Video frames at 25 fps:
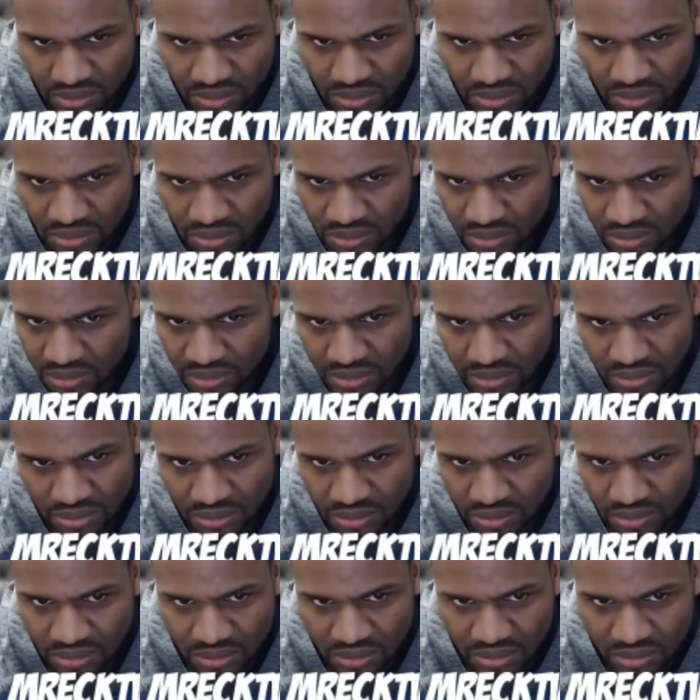
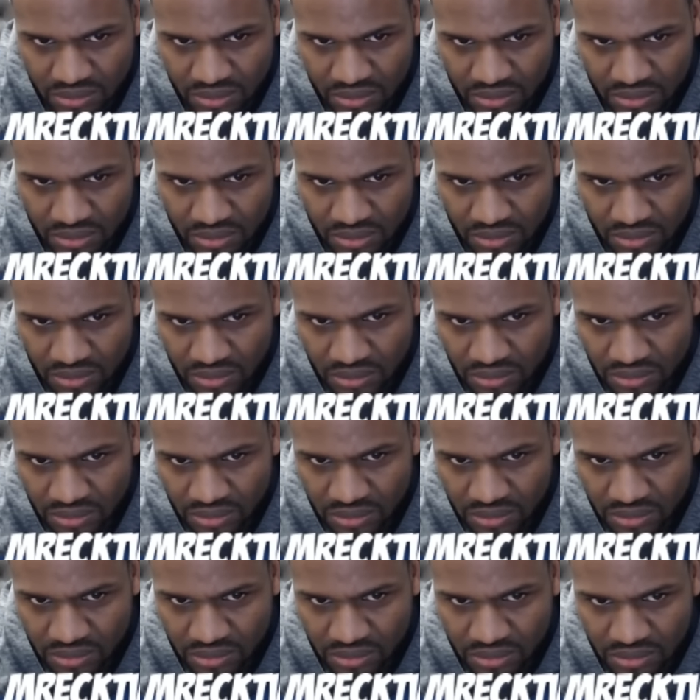
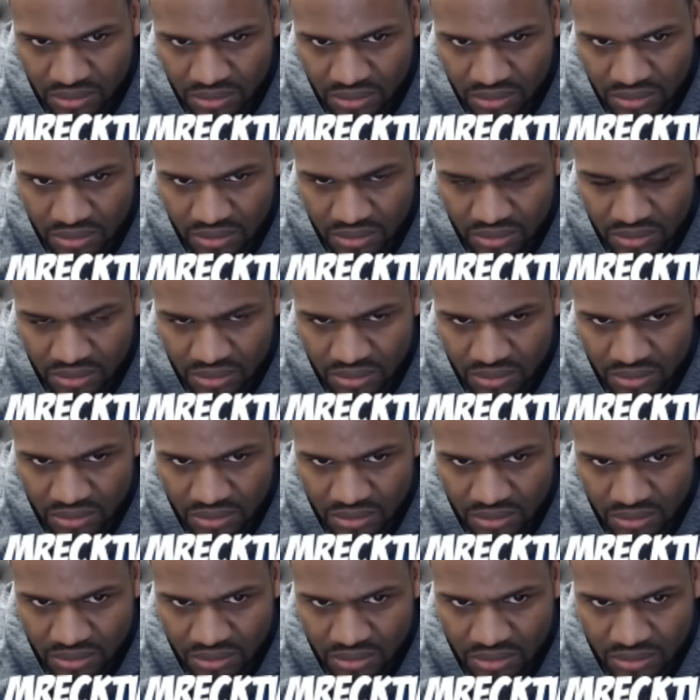
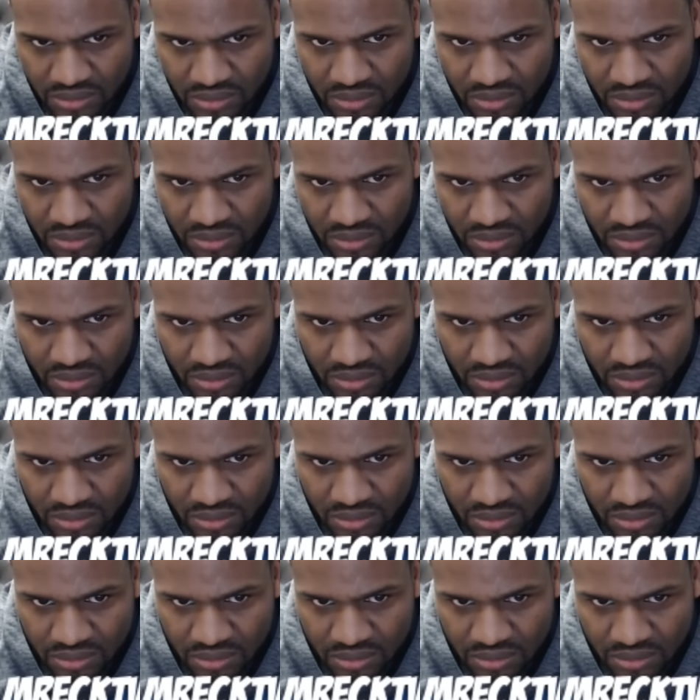
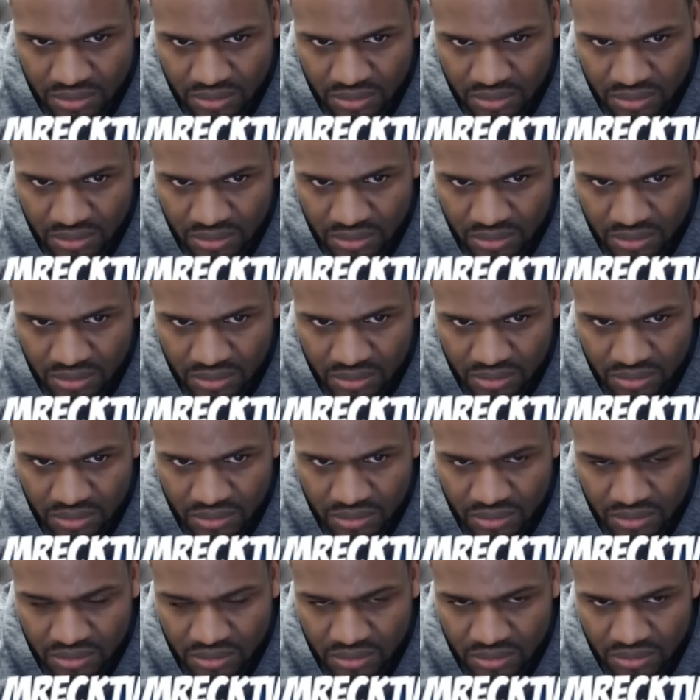
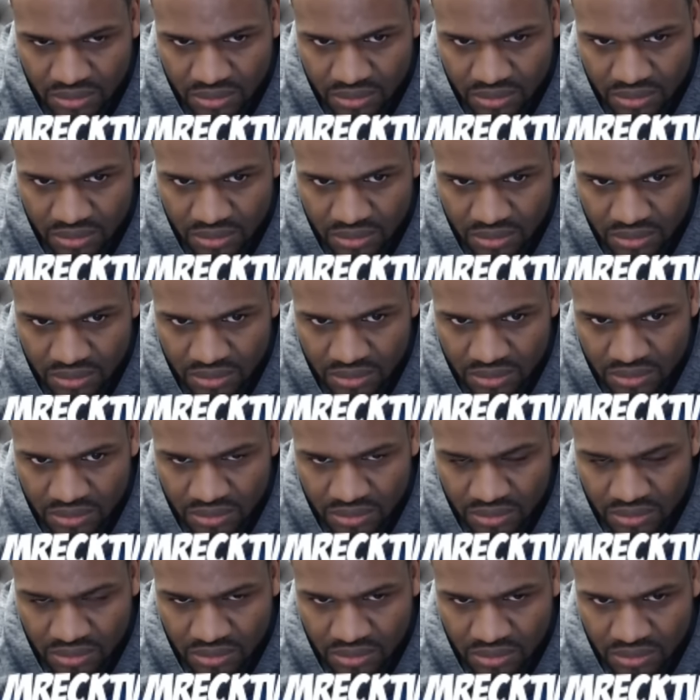
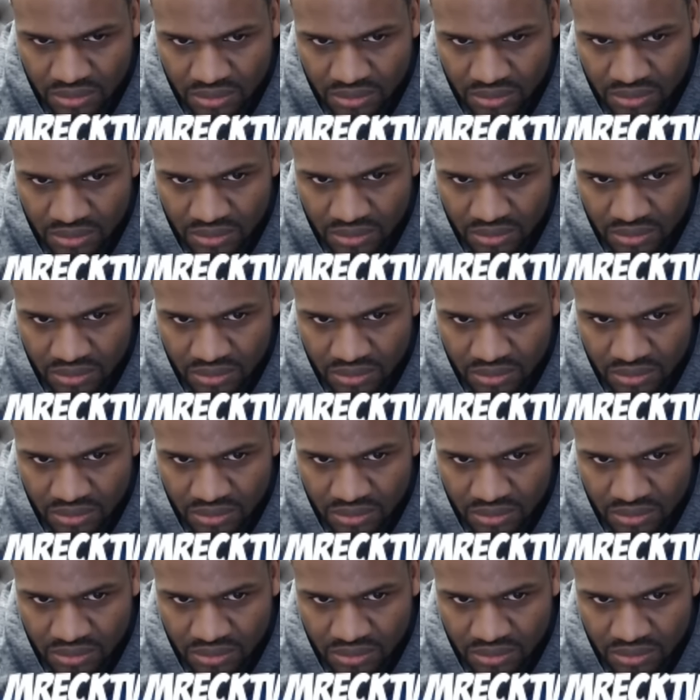(not speaking)